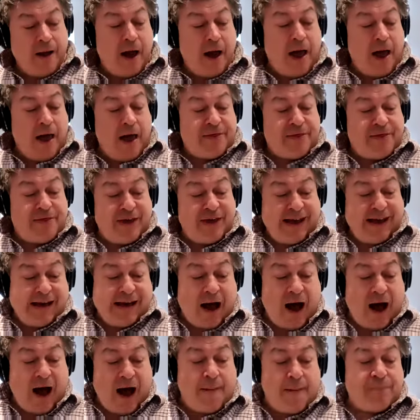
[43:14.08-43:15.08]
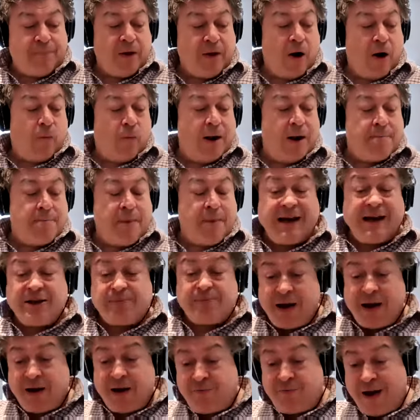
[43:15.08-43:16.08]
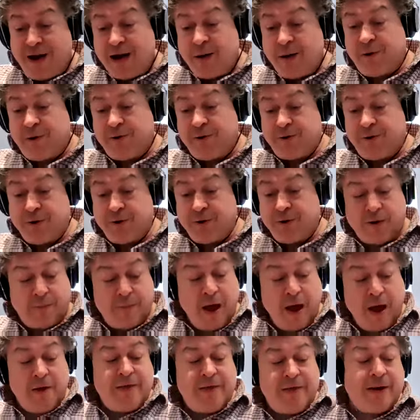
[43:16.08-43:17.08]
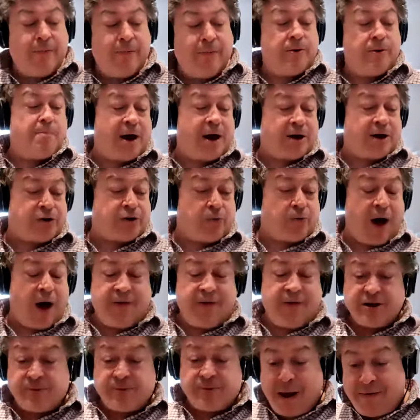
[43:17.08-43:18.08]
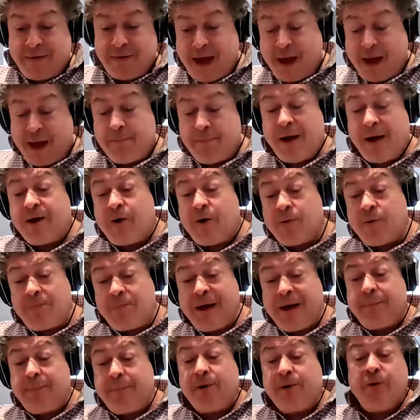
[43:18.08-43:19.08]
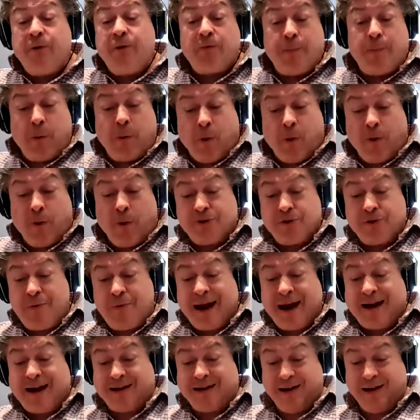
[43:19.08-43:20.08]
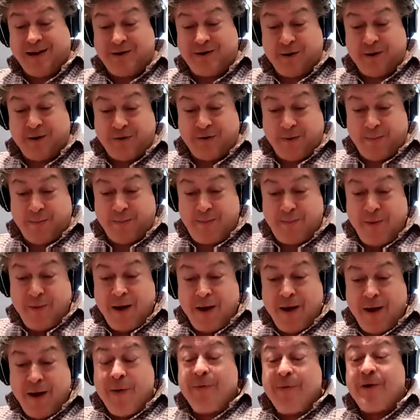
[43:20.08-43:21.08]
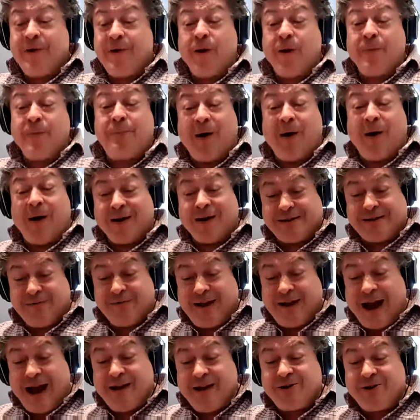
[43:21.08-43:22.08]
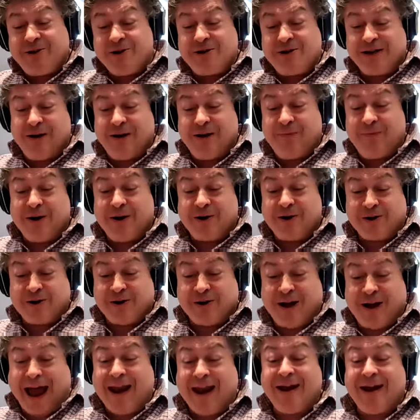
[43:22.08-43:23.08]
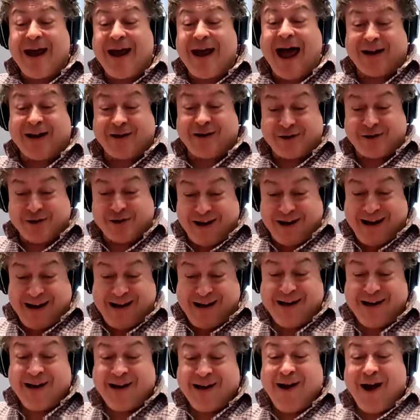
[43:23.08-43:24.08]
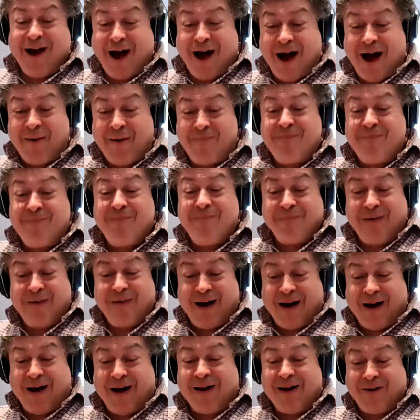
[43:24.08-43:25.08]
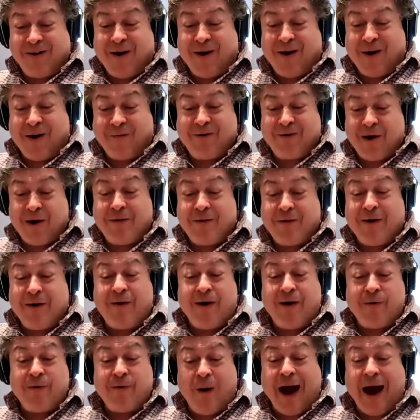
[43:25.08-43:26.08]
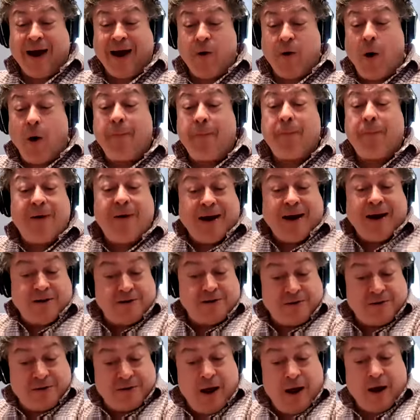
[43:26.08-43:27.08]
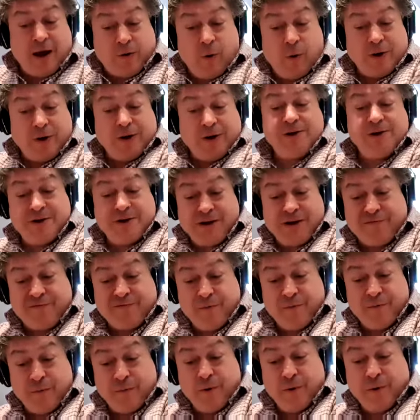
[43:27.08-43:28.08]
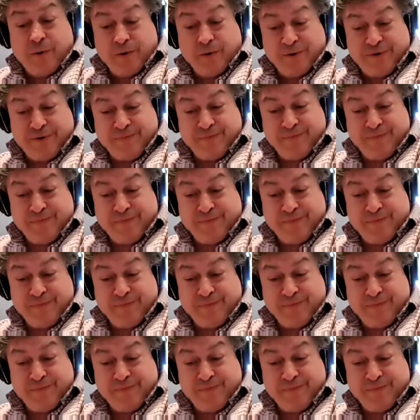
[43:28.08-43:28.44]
the um, when money is made available to them, they would much rather spend that money on people who report directly to them than on parts of the agency which can actually, um, uh, you know, go their own way and operate according to different rules.